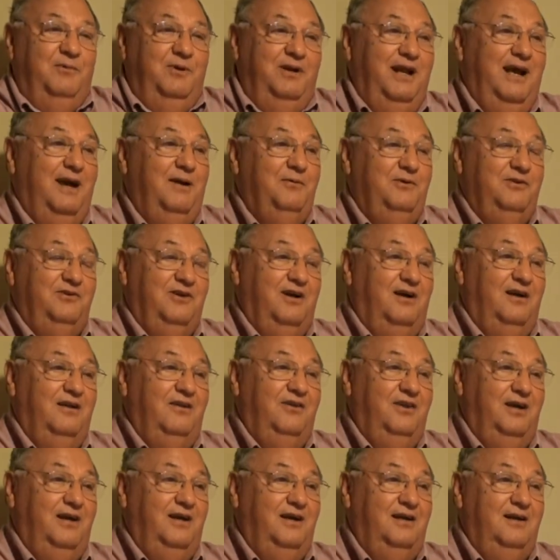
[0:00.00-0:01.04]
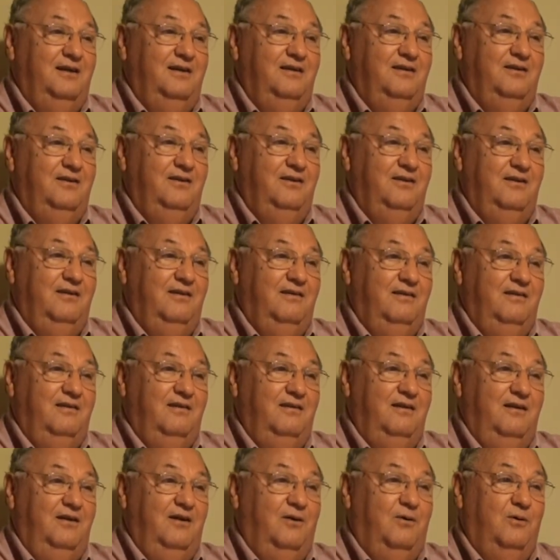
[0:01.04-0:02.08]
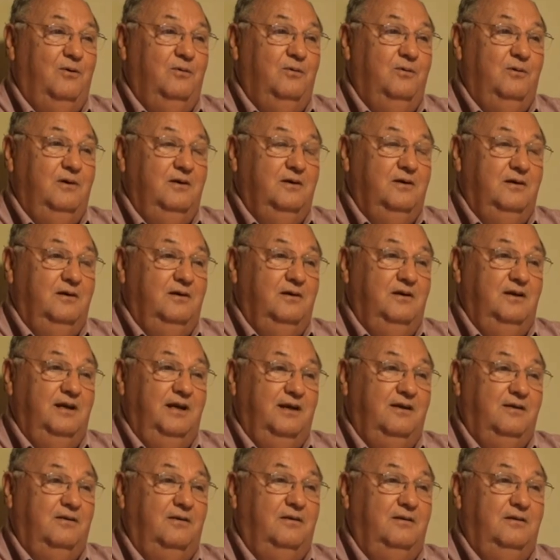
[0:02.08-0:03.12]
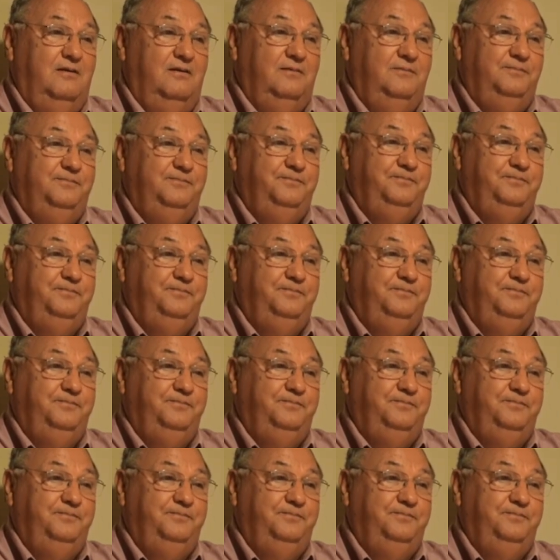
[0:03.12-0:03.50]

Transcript: when that was all done, Noel or Hickel